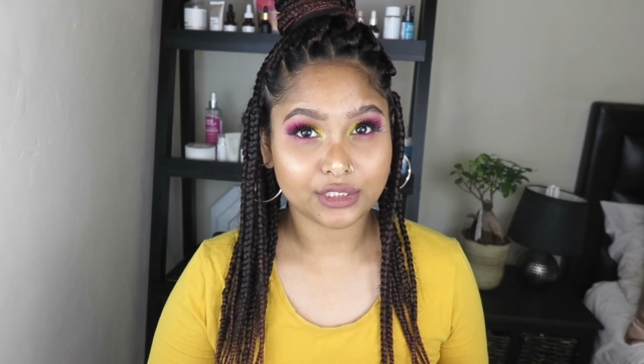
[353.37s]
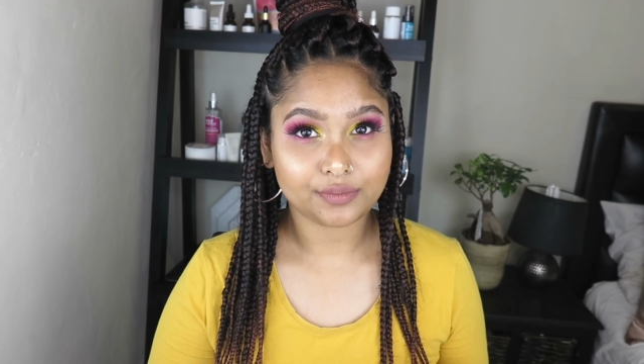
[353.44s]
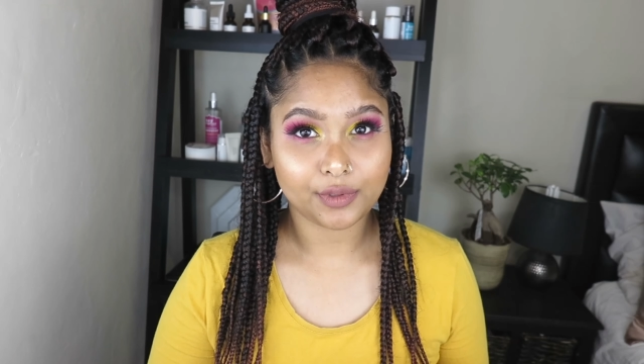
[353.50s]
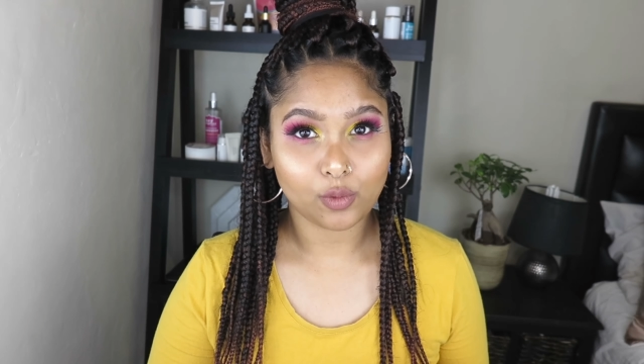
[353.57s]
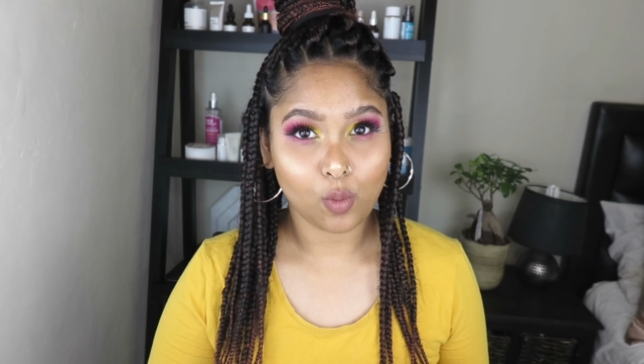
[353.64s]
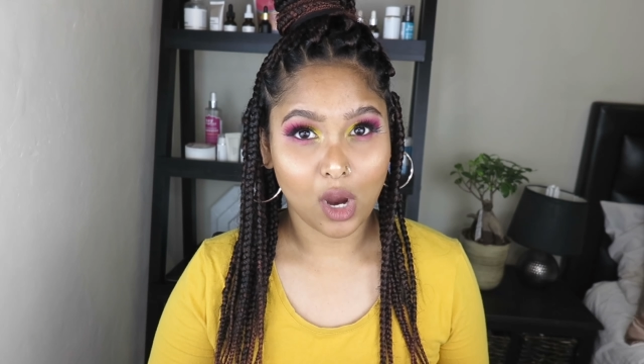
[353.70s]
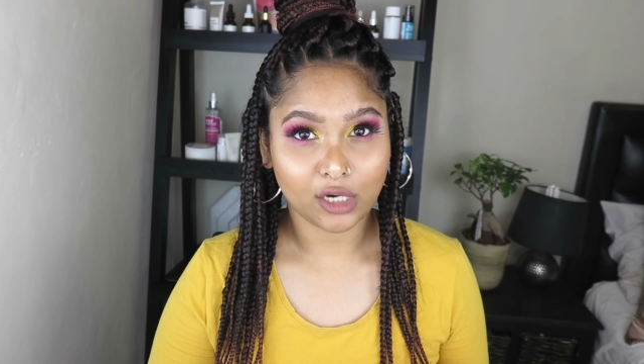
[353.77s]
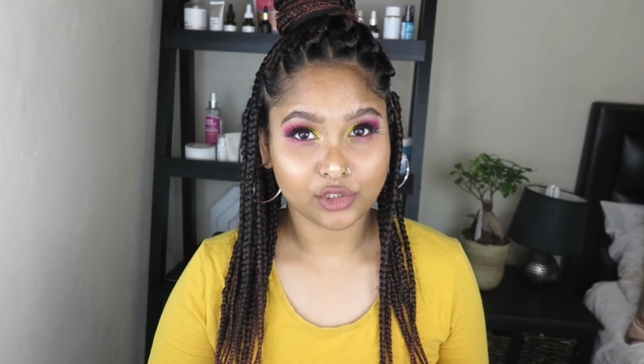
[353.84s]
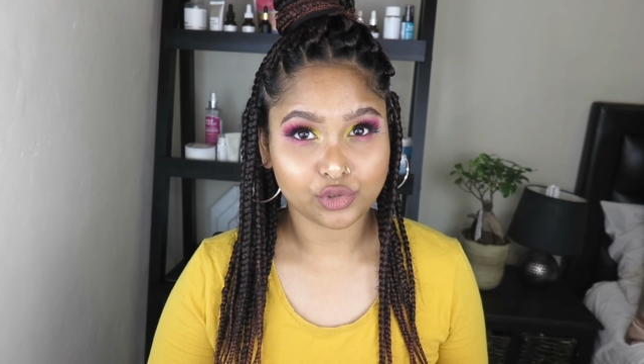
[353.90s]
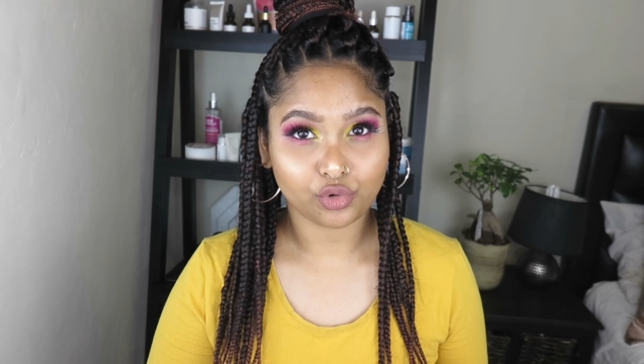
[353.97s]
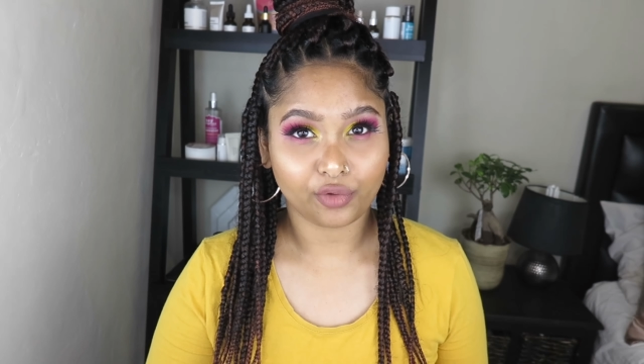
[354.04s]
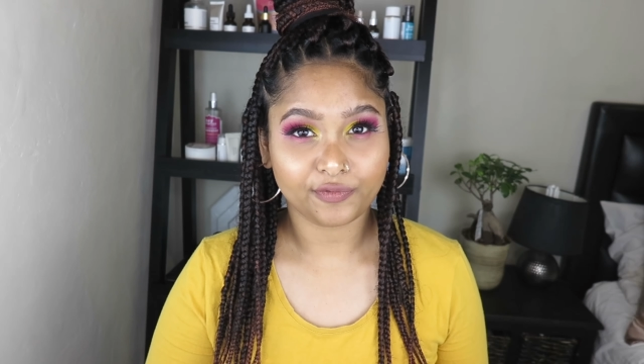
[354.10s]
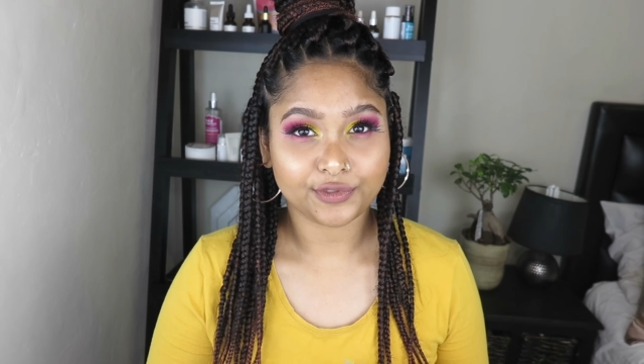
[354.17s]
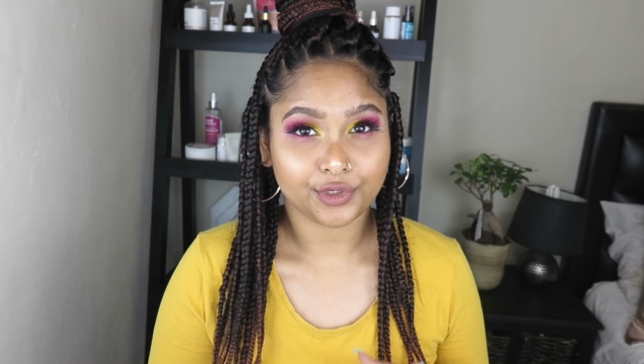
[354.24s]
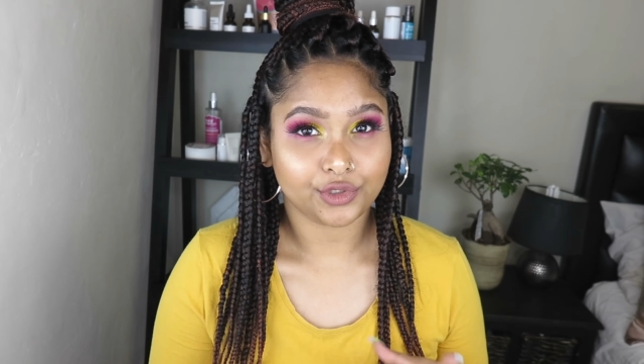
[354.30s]
to be washed
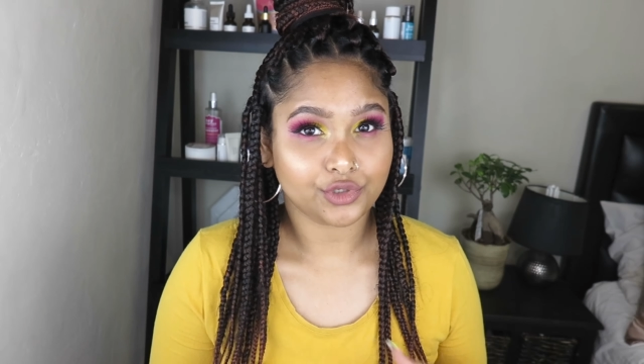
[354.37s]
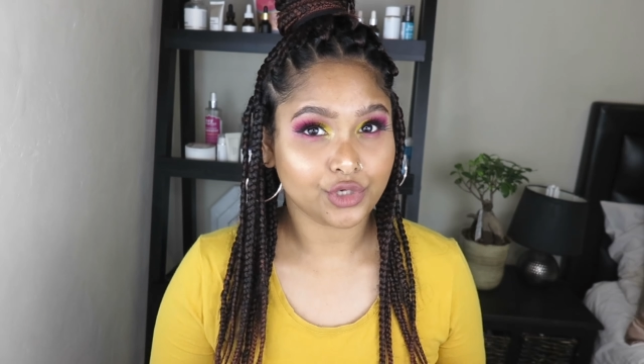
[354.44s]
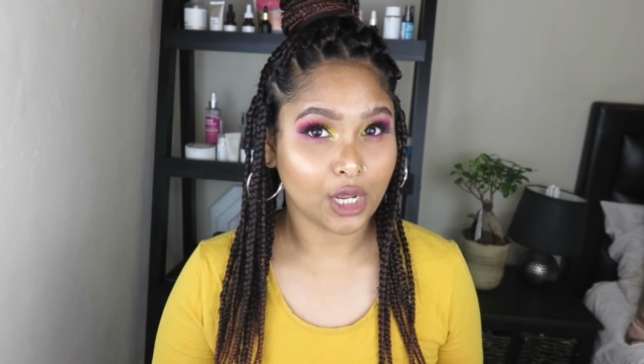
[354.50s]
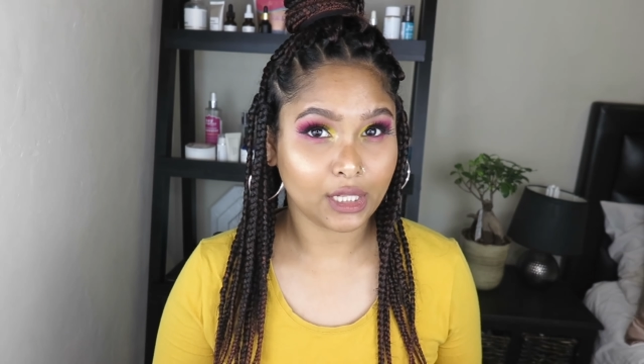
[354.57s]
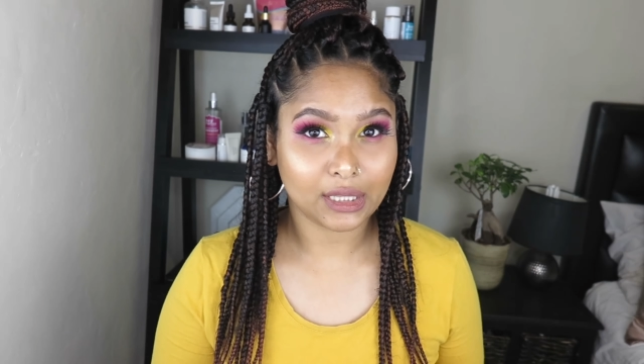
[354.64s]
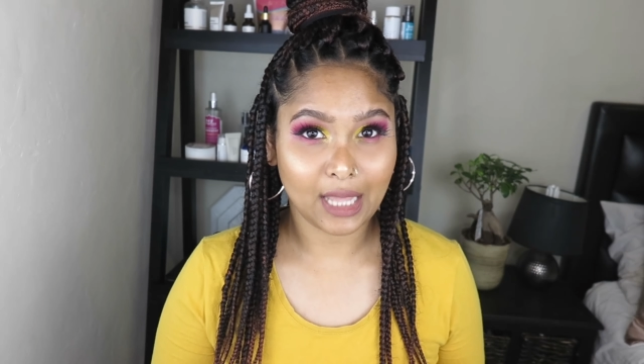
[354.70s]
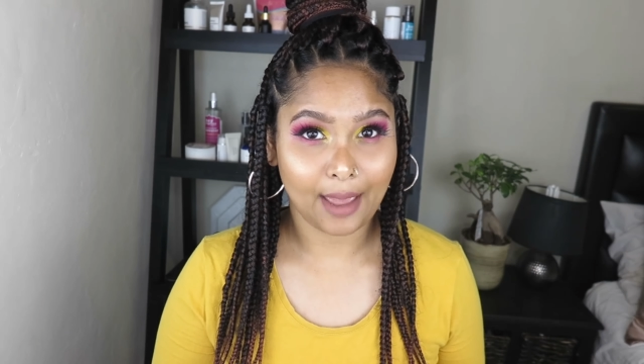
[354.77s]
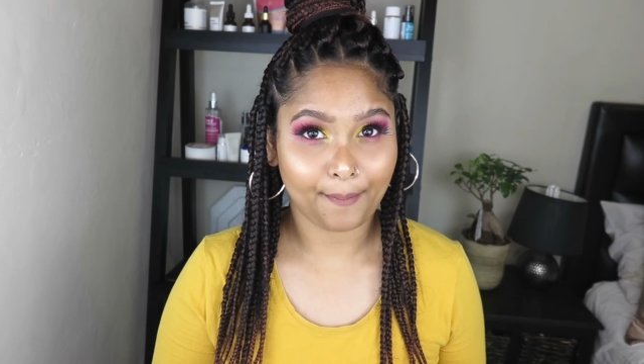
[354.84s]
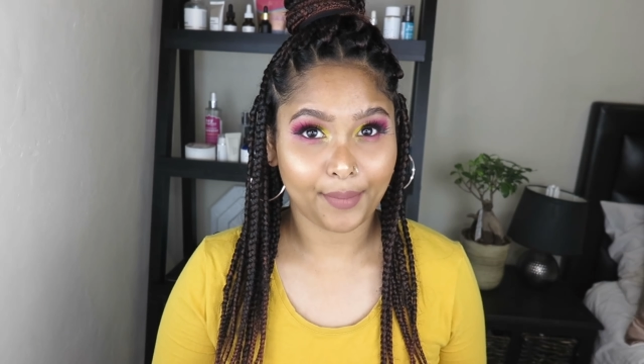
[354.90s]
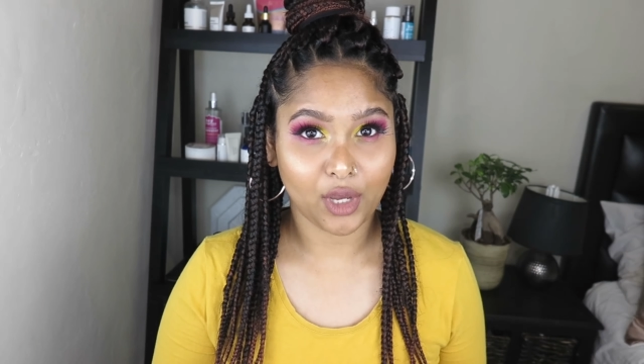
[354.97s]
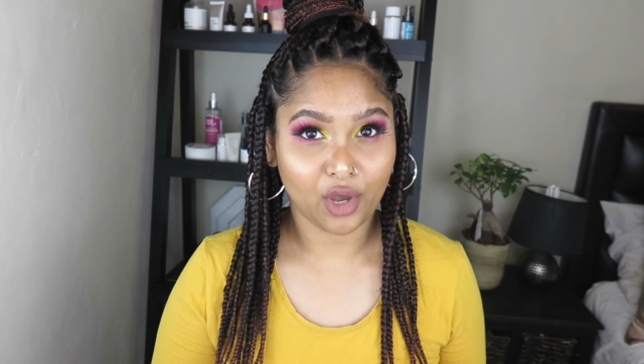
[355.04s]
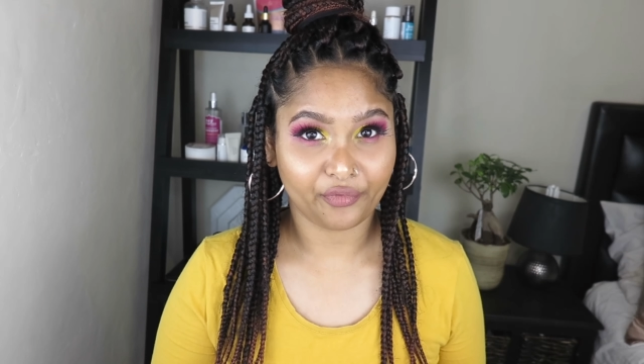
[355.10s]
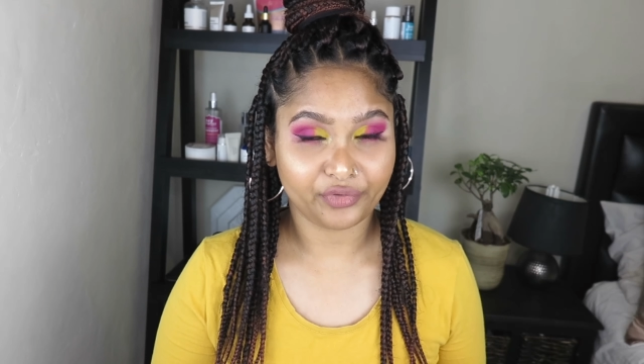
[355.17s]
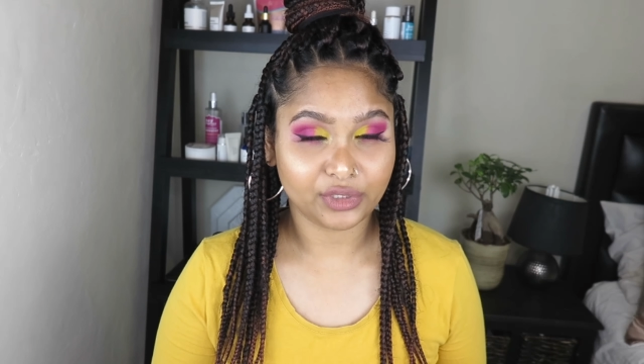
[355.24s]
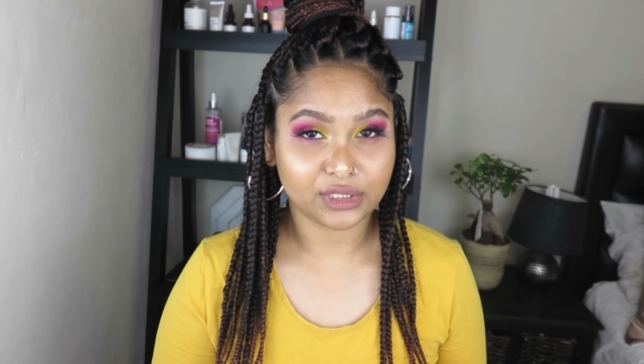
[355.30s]
off so it's not that big
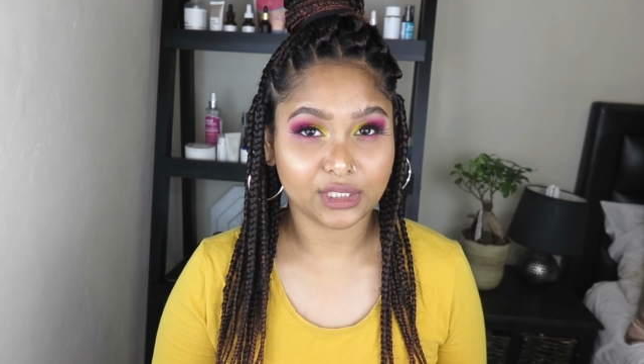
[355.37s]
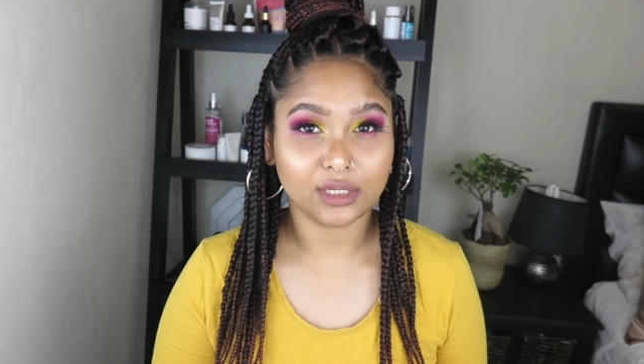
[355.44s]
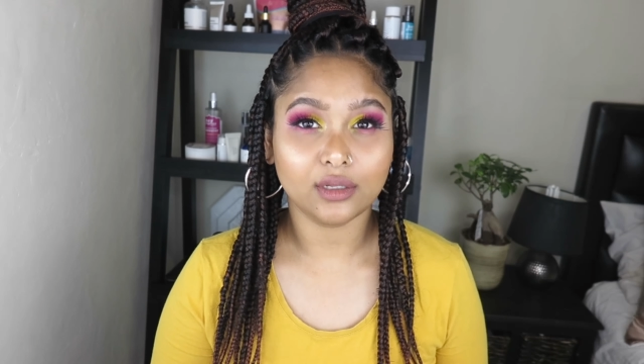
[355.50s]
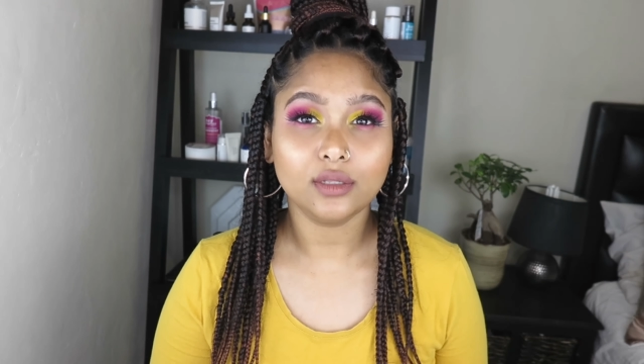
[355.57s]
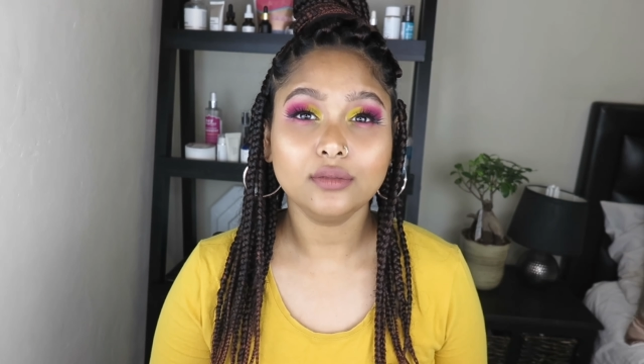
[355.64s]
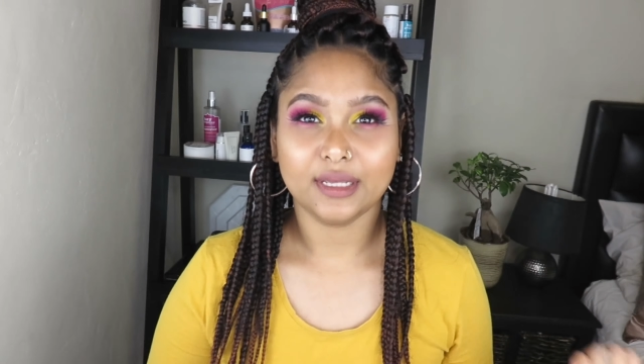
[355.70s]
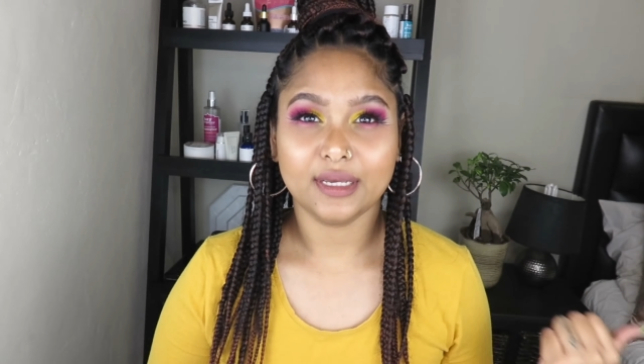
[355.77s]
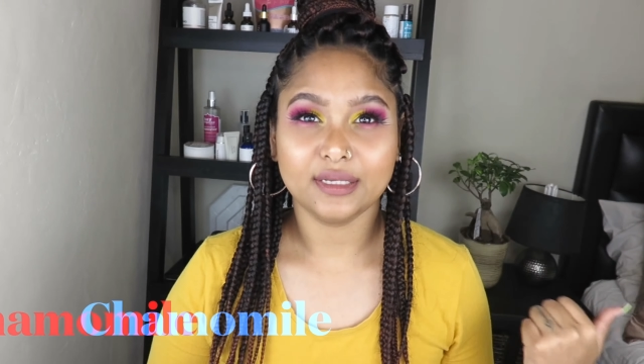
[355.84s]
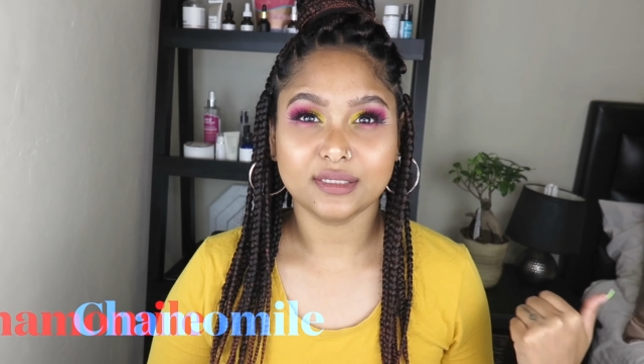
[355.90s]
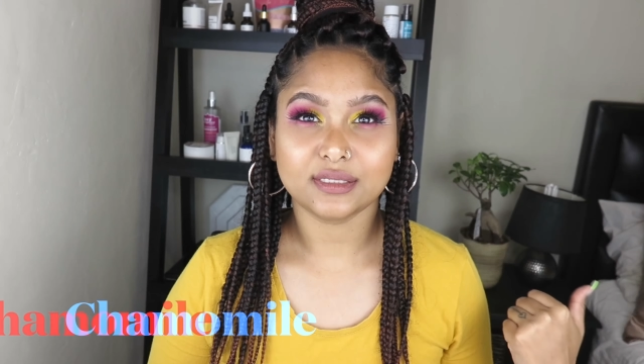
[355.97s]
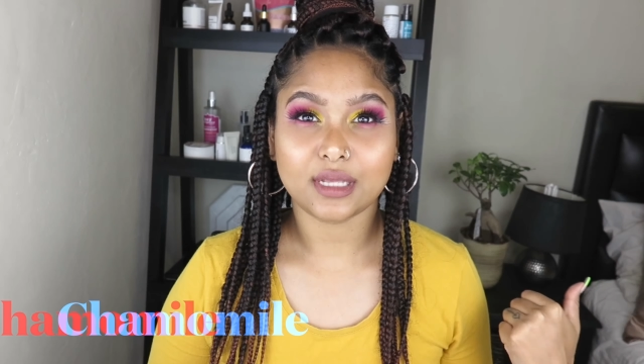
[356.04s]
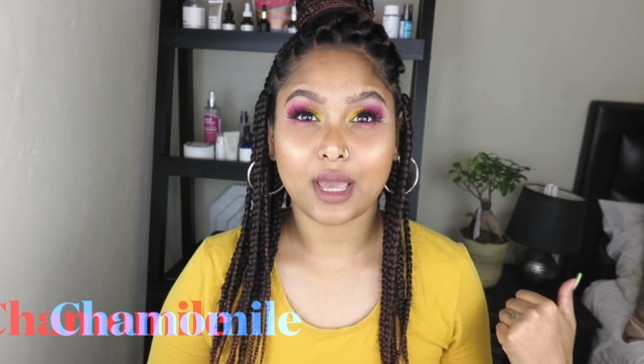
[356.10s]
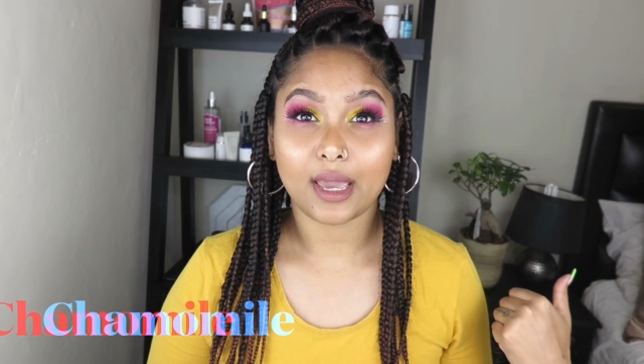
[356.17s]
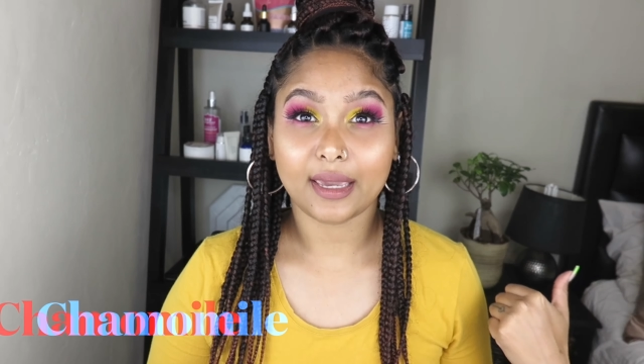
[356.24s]
of a deal is